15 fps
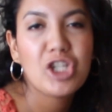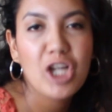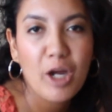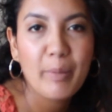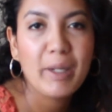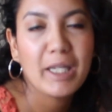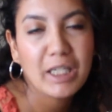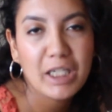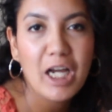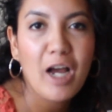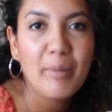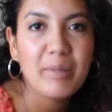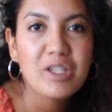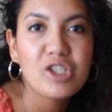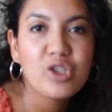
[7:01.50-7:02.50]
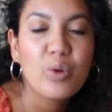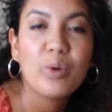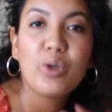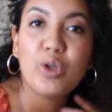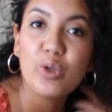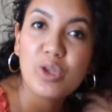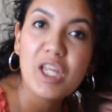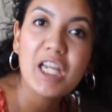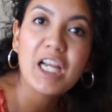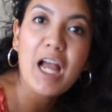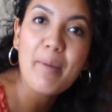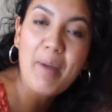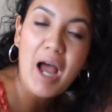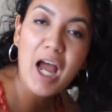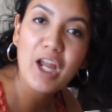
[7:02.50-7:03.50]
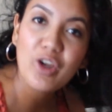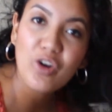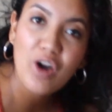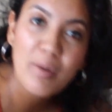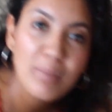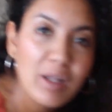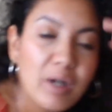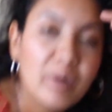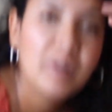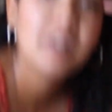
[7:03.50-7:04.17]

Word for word: Tell me in the comments, do you think I'm high or I'm low?